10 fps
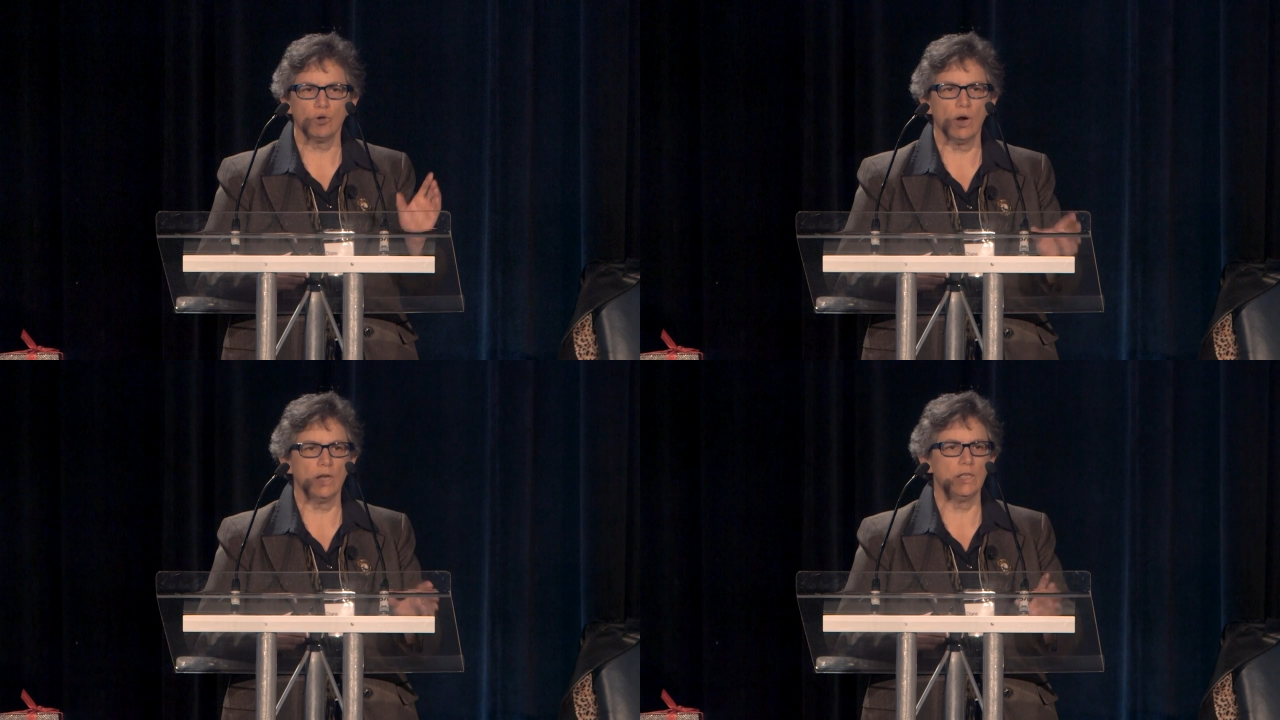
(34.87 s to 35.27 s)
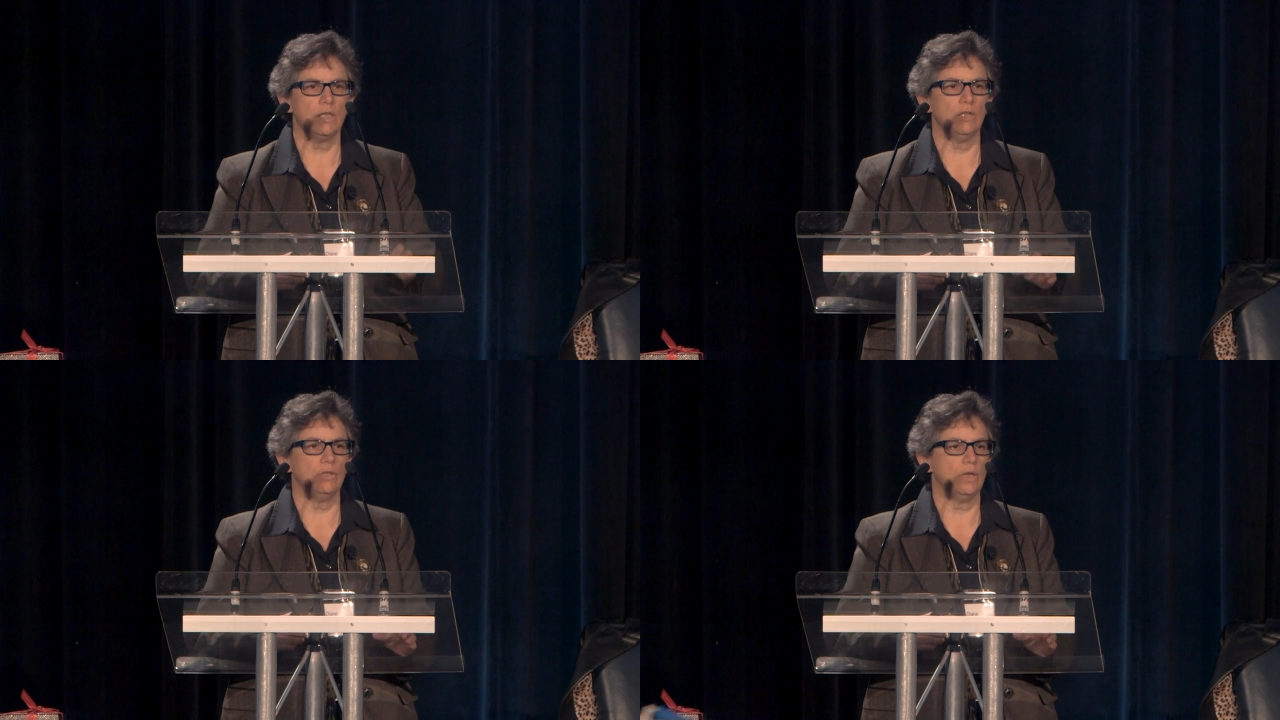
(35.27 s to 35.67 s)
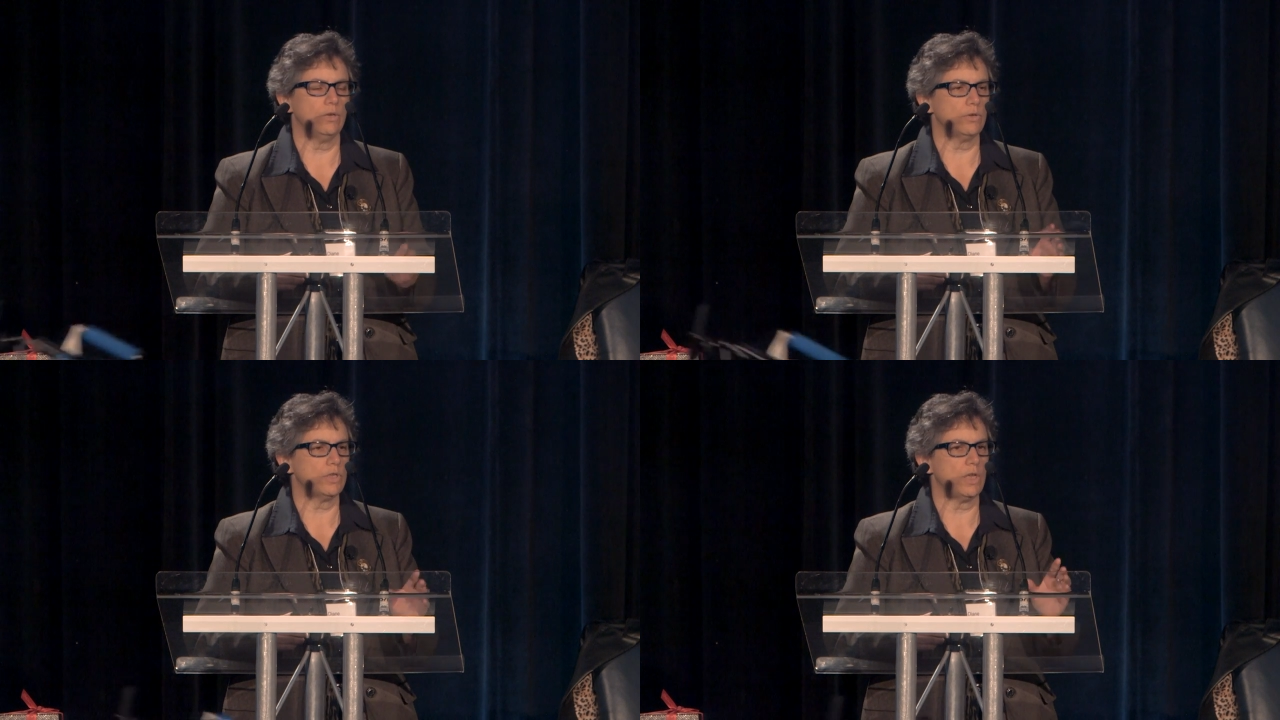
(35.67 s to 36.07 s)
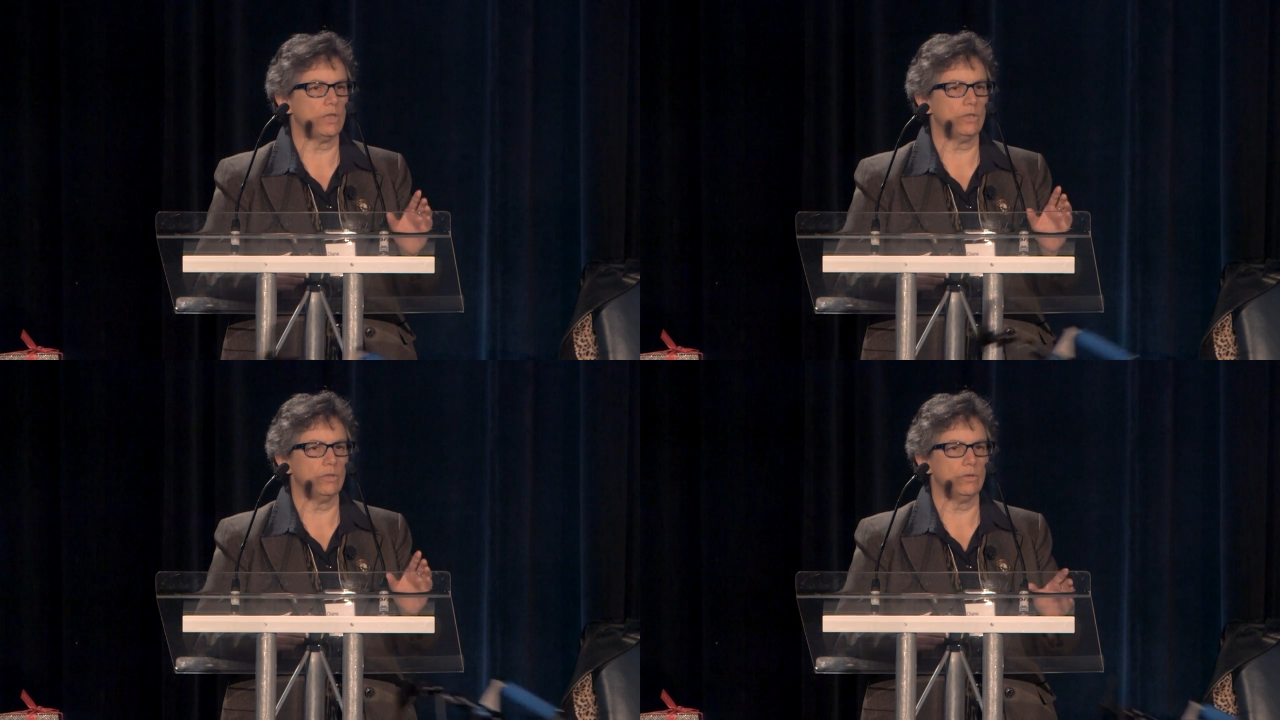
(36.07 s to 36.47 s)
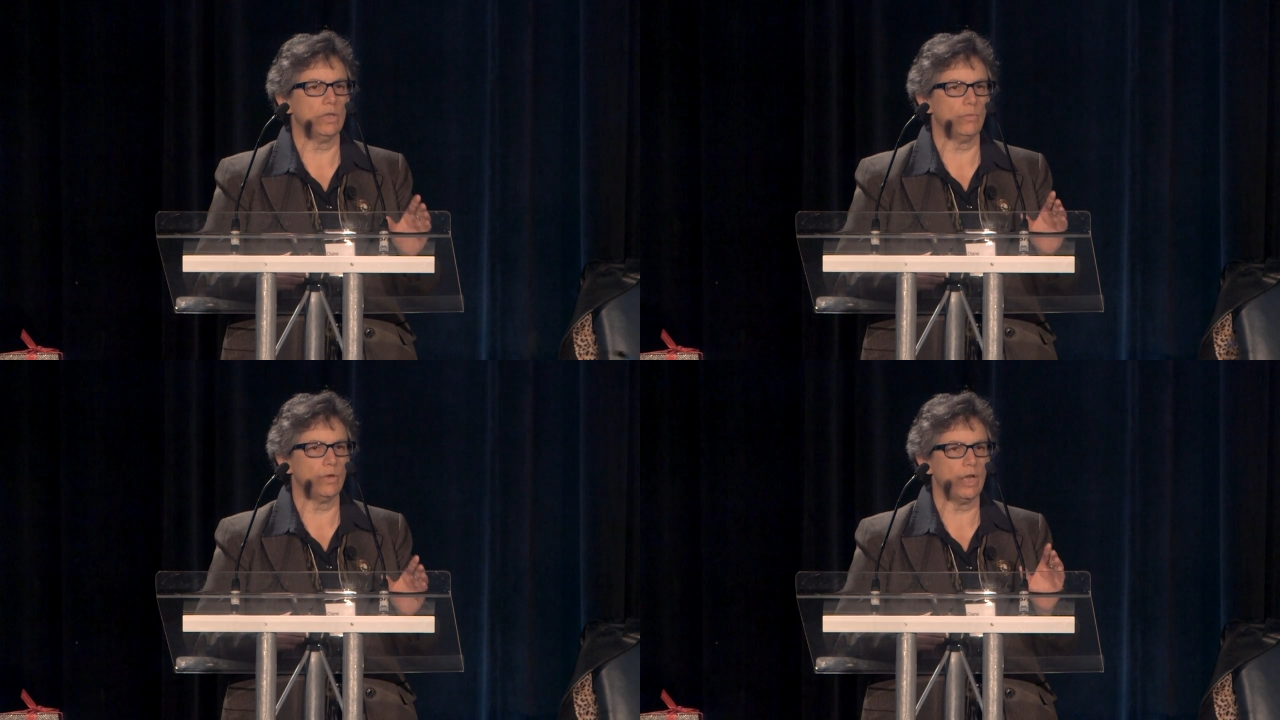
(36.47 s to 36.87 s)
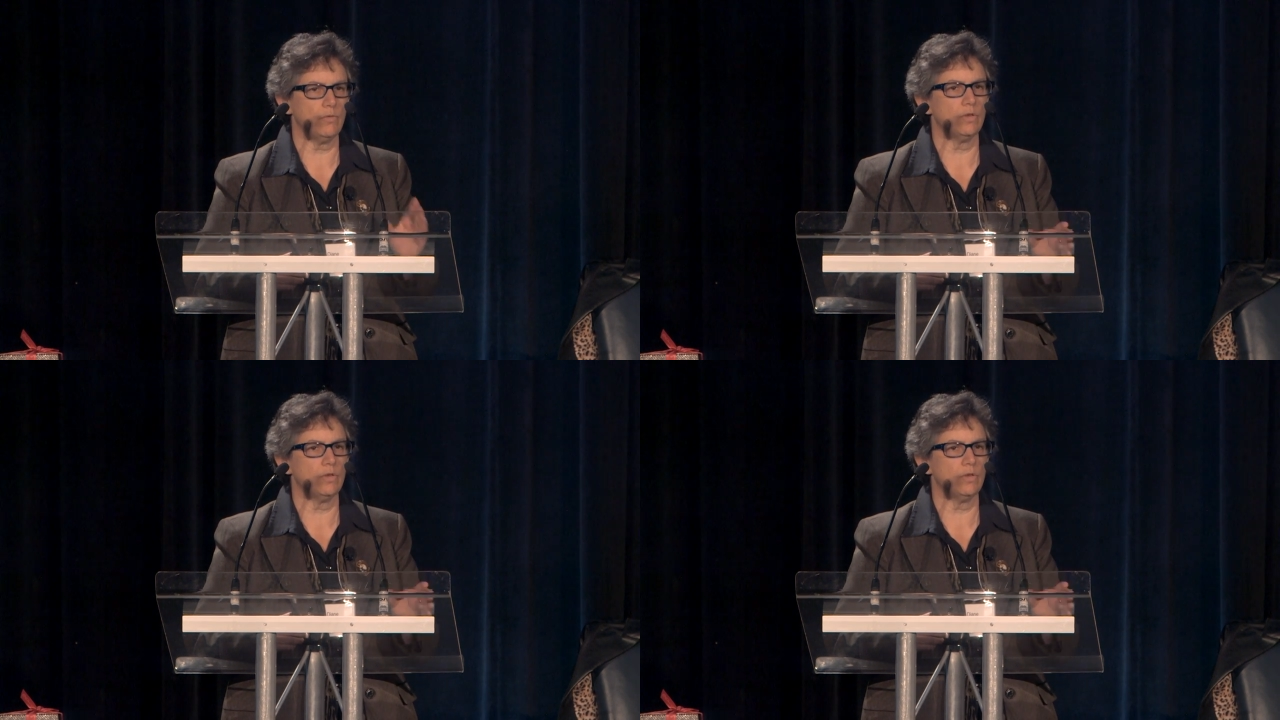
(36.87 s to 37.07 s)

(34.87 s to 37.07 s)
trying to get you to understand that we have